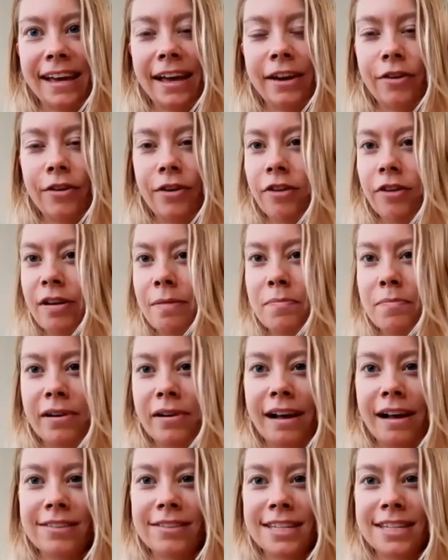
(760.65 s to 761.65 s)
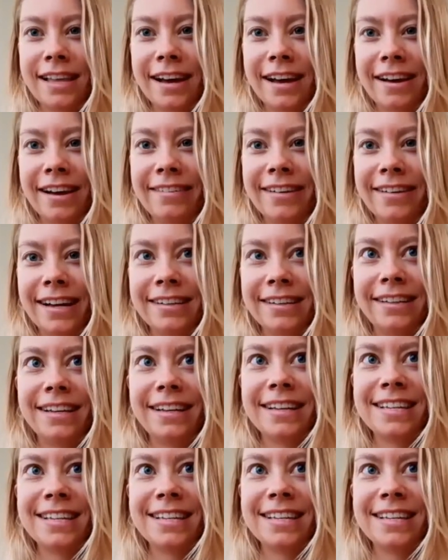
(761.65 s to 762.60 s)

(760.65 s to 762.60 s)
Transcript: I don't know if I'm pronouncing that correctly.